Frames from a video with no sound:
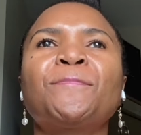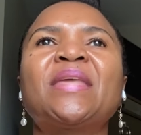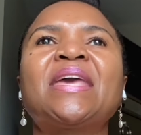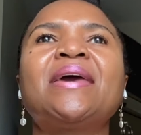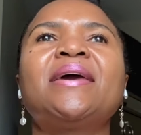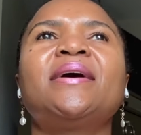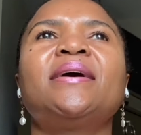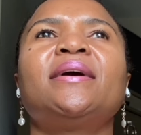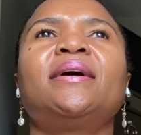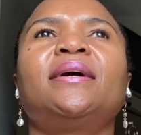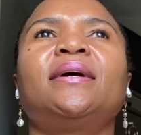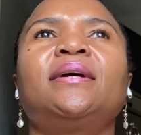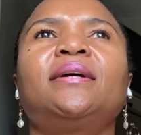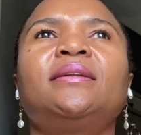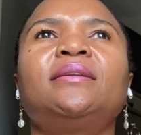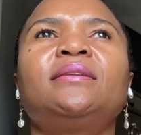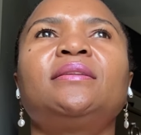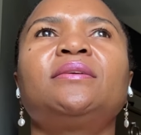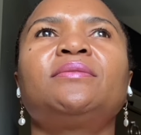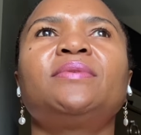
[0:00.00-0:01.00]

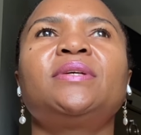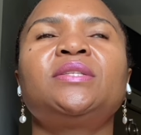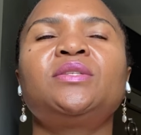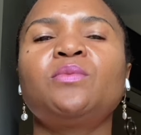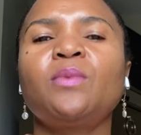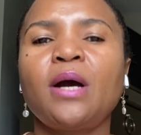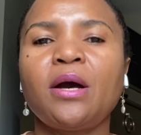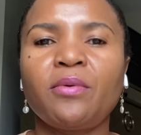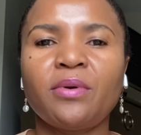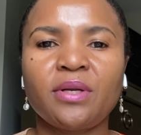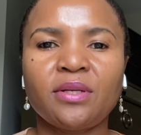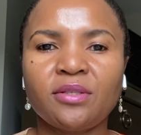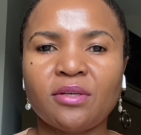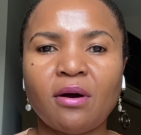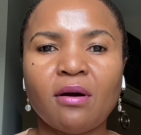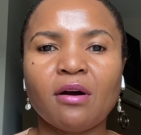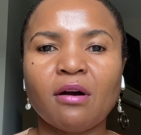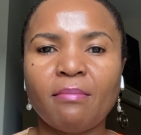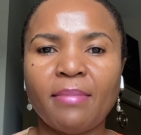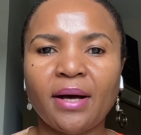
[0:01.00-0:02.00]
And the reason why I want to
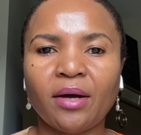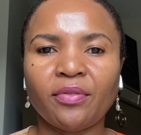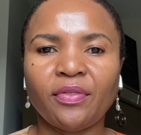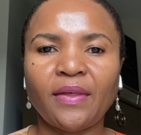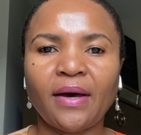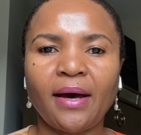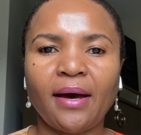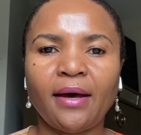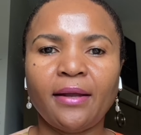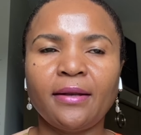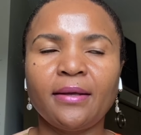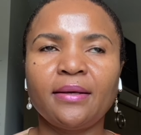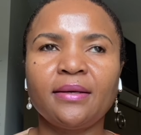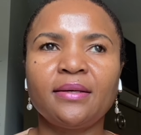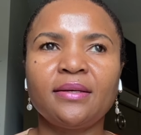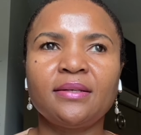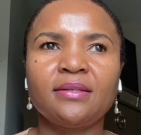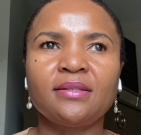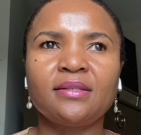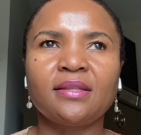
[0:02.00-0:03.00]
talk about that
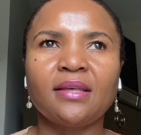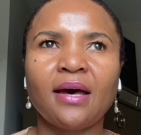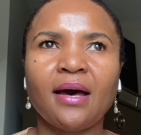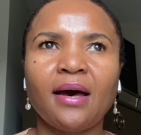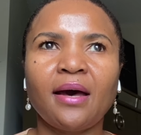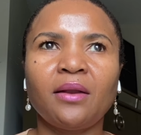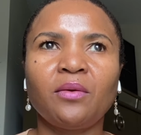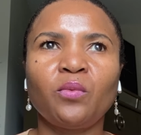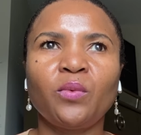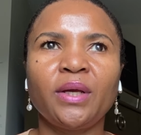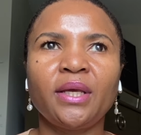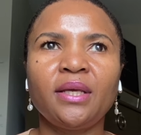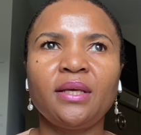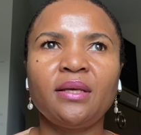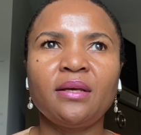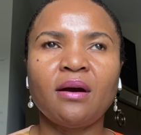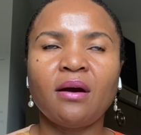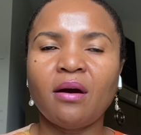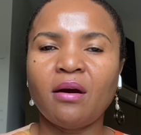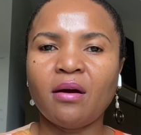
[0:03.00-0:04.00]
is that
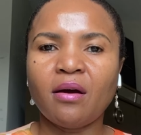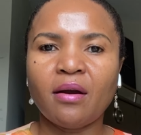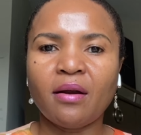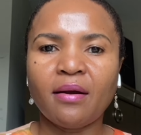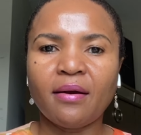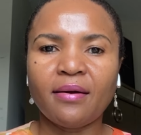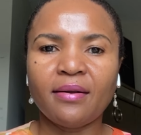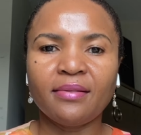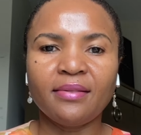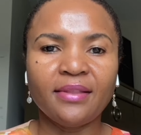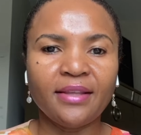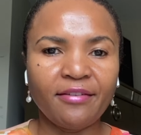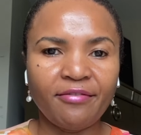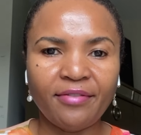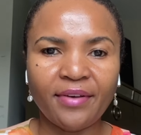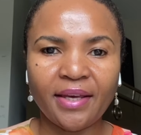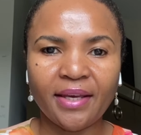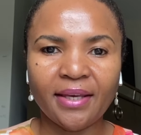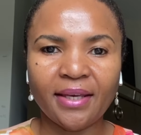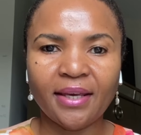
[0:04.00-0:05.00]
we are
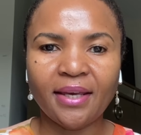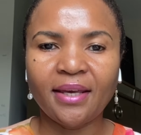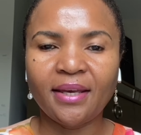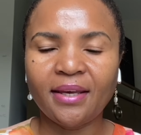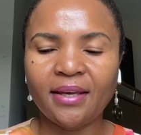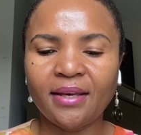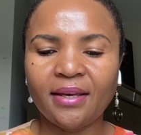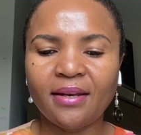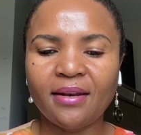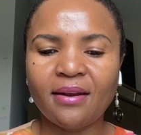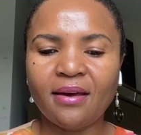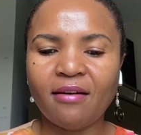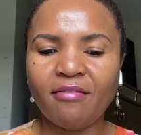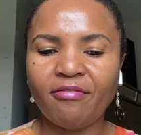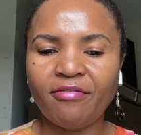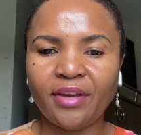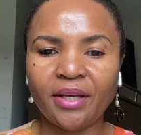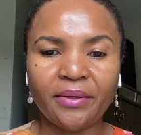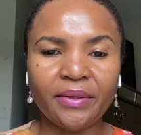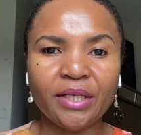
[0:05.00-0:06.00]
living in a
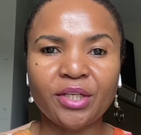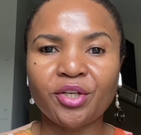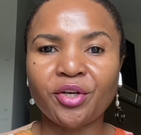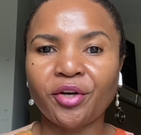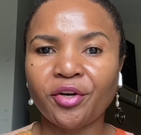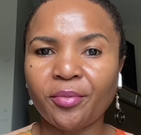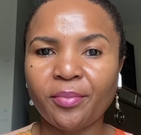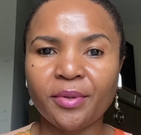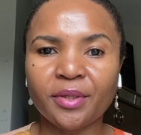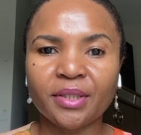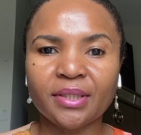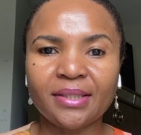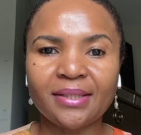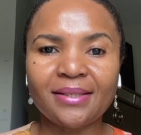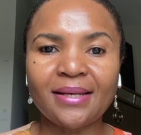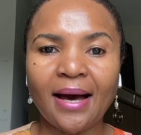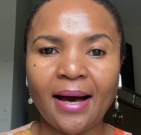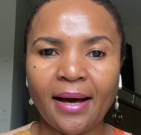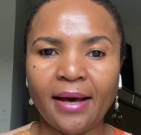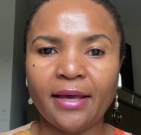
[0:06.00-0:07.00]
very turbulent
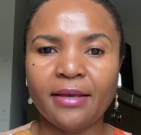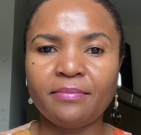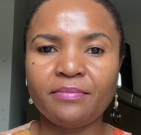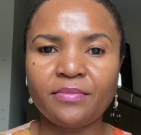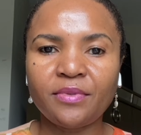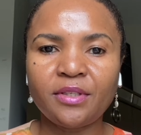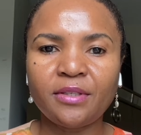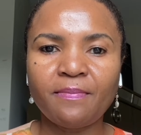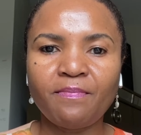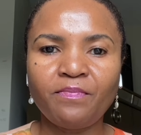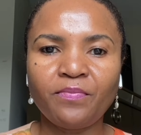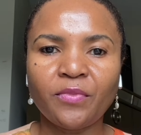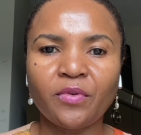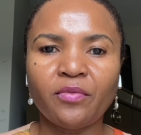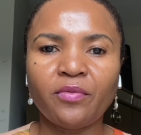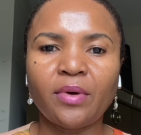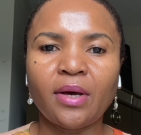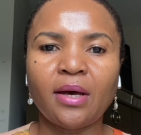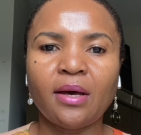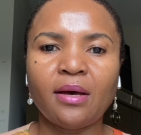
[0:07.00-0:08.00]
times
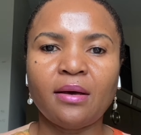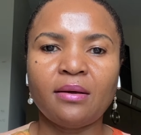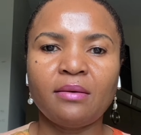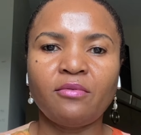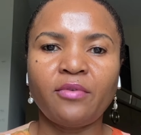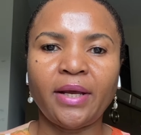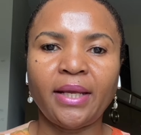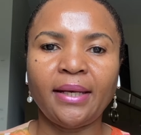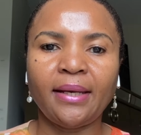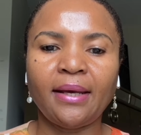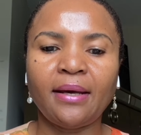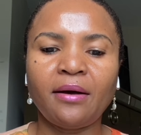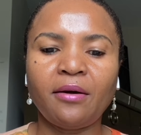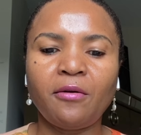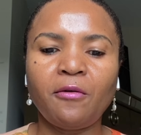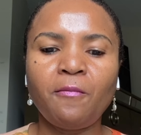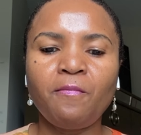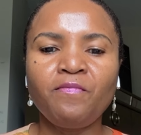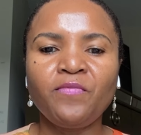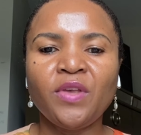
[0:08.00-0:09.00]
right
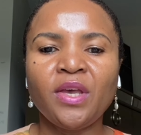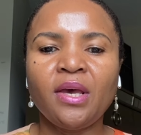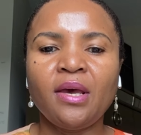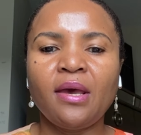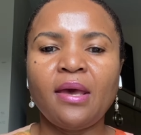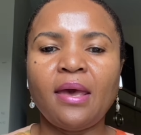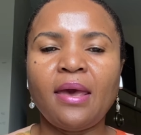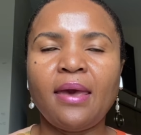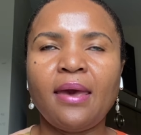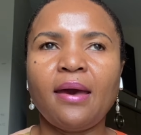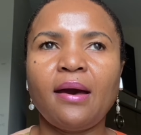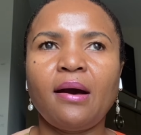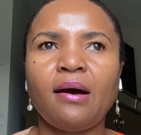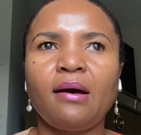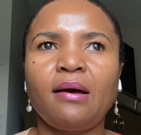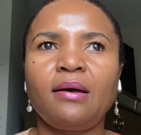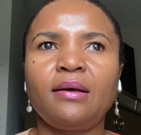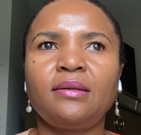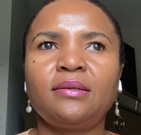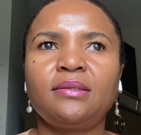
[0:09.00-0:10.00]
now,
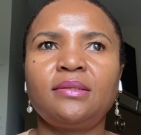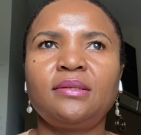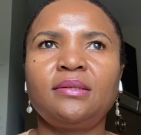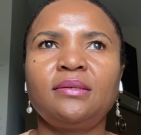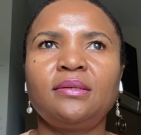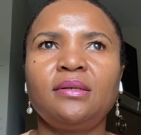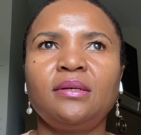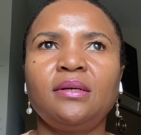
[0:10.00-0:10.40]
and